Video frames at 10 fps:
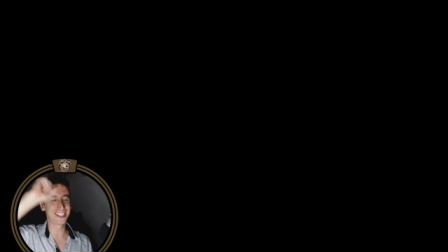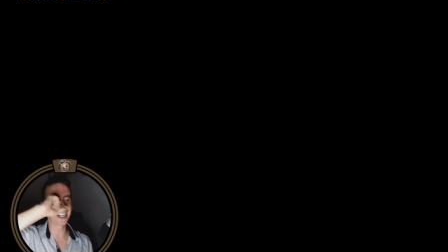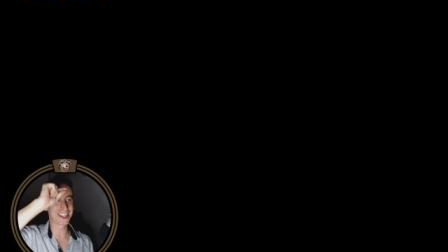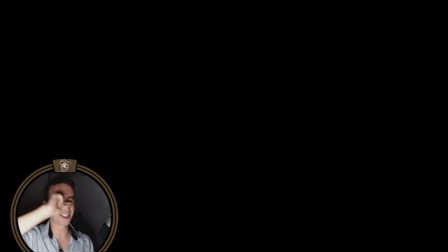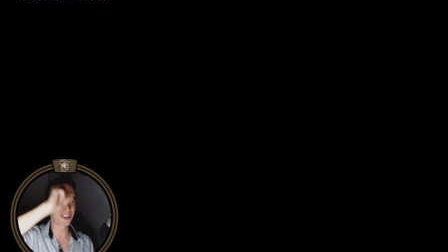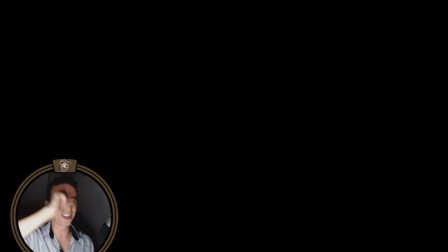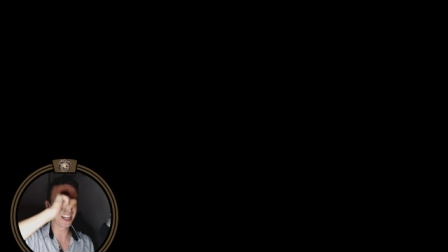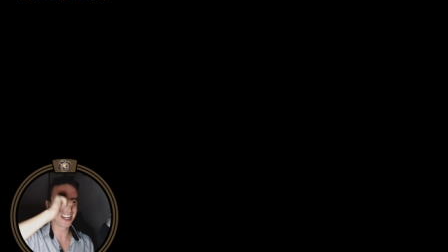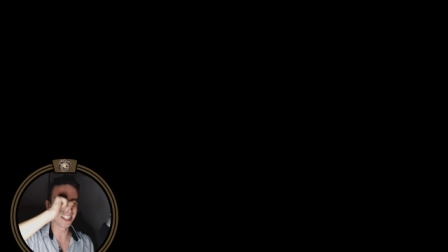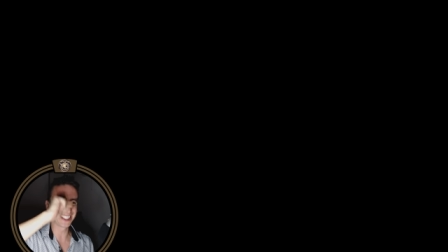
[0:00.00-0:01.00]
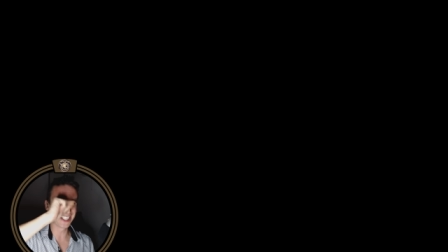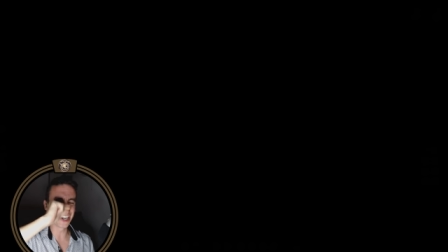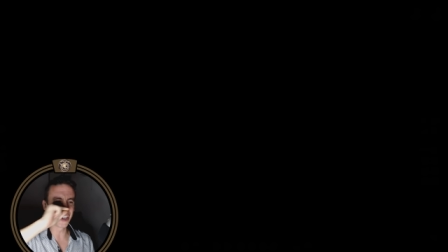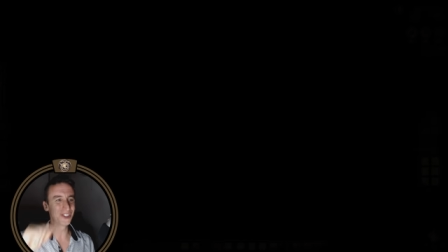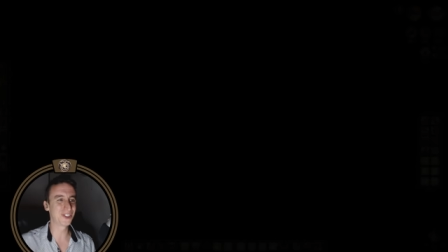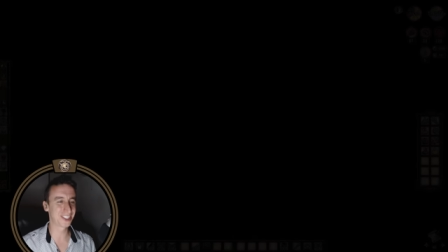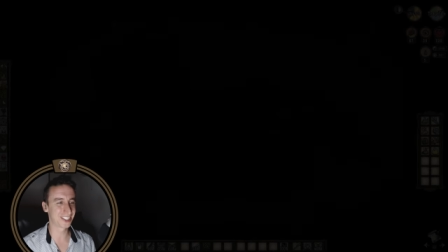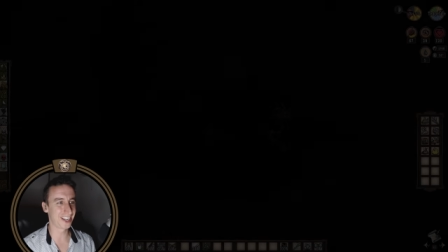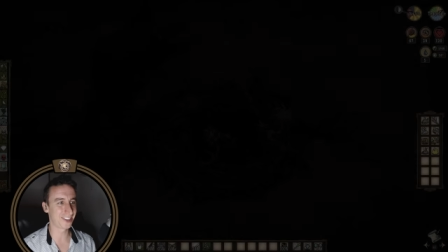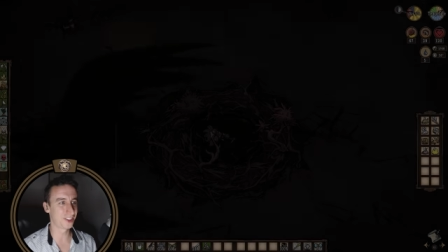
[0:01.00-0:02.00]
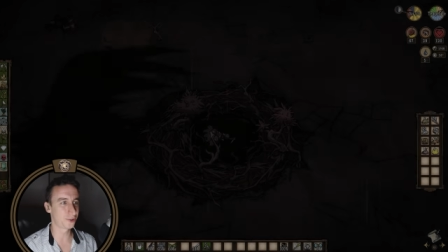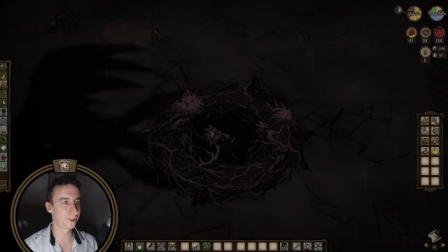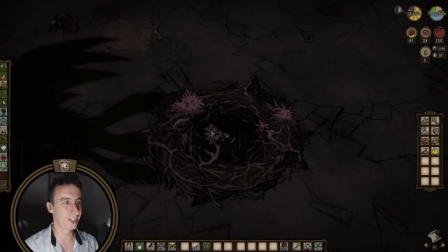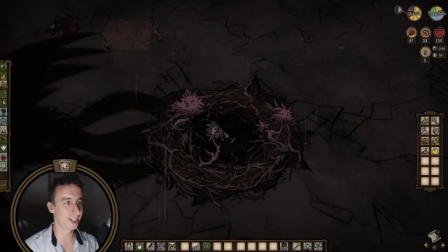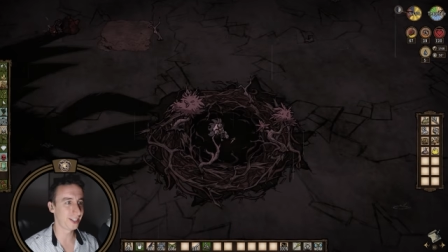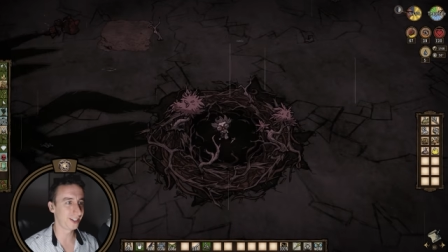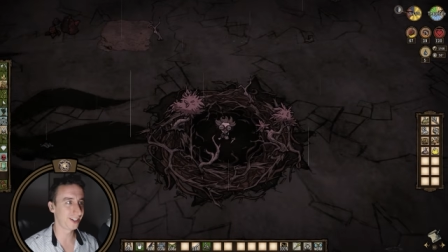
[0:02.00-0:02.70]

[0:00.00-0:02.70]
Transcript: she got the tree on the nose like the tree